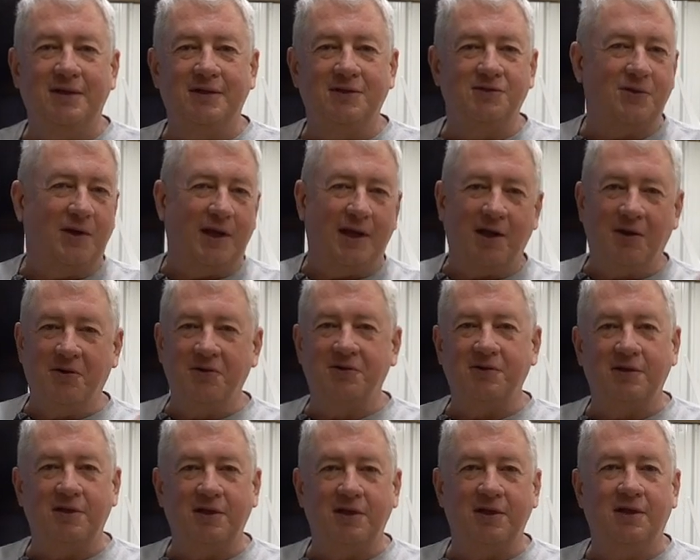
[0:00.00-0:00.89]
So hang on
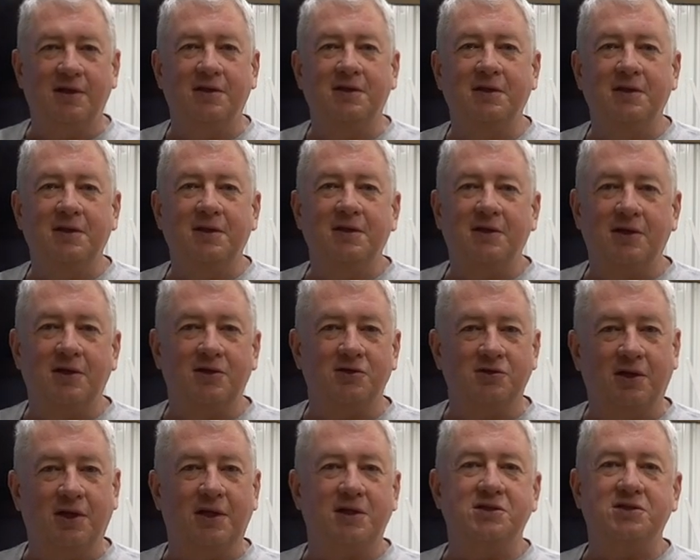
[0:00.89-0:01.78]
to the end.
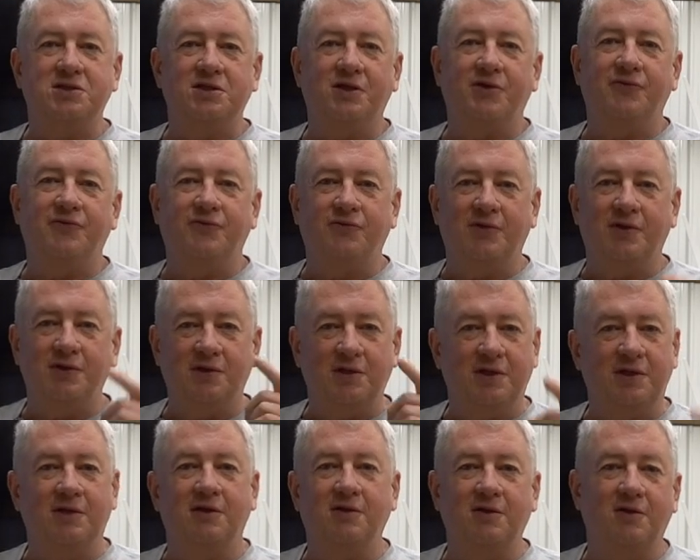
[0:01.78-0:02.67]
There's a lot of stuff that you
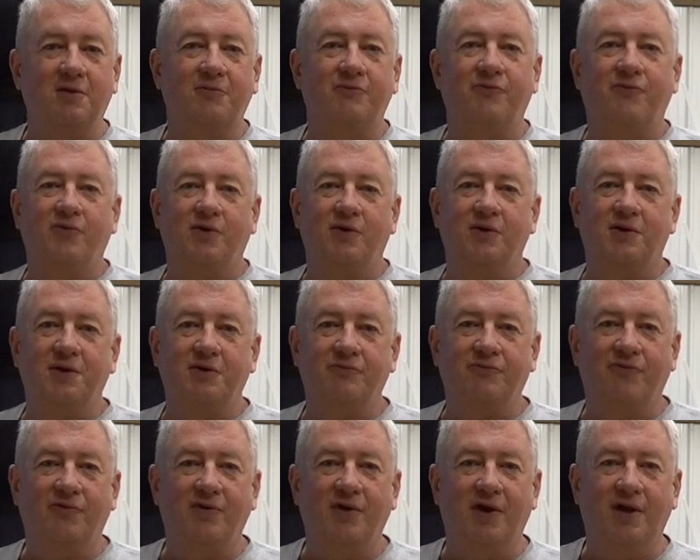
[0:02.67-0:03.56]
need to know before you
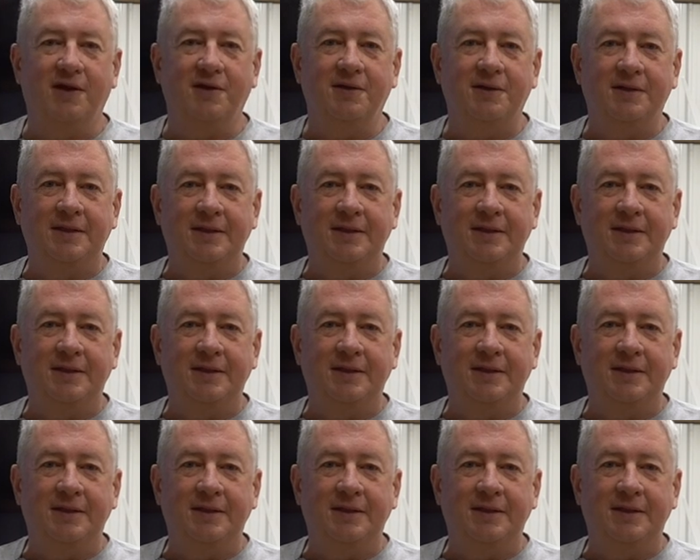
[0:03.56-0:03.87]
come fly.